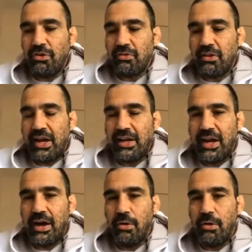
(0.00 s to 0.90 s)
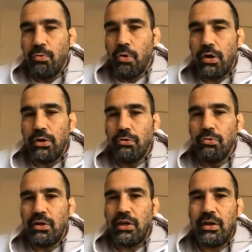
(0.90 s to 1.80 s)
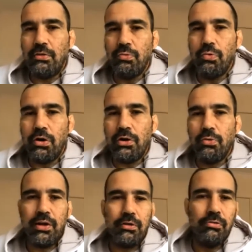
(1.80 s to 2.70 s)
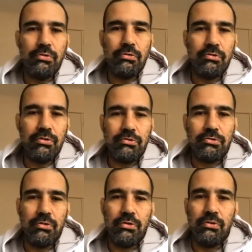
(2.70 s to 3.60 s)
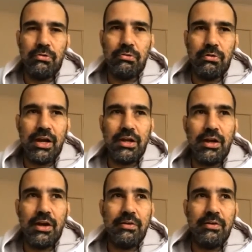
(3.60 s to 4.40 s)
just like what you're doing and what you want to do. So like,